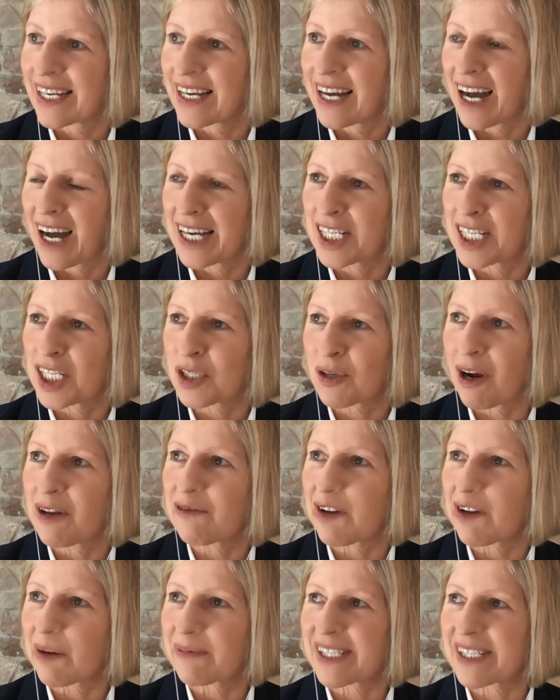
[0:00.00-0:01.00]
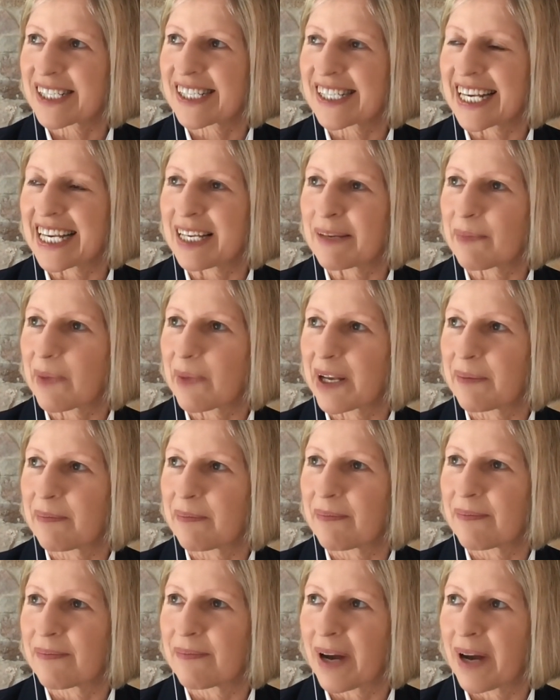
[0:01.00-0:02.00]
mention. I drove up to see my
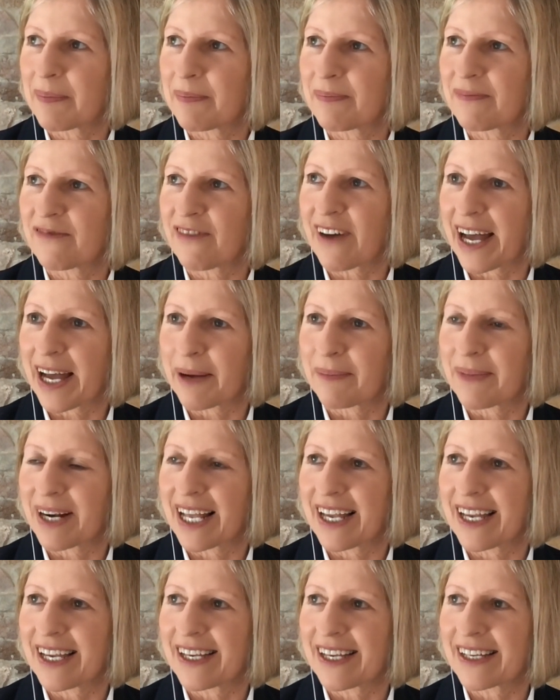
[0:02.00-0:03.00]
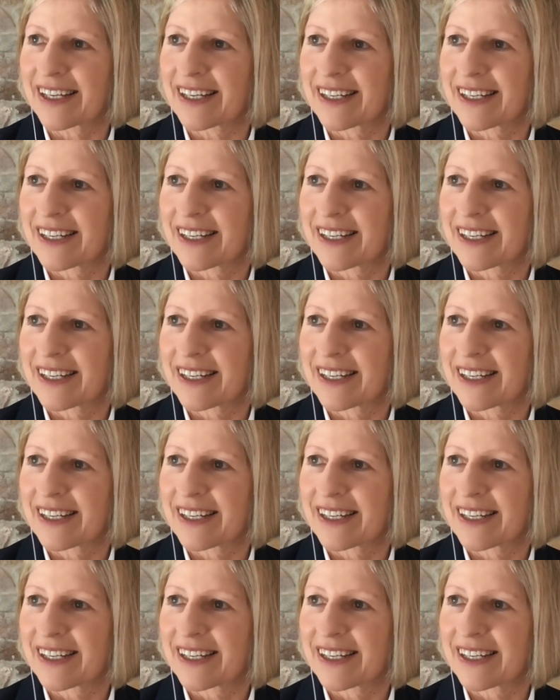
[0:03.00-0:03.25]
my family.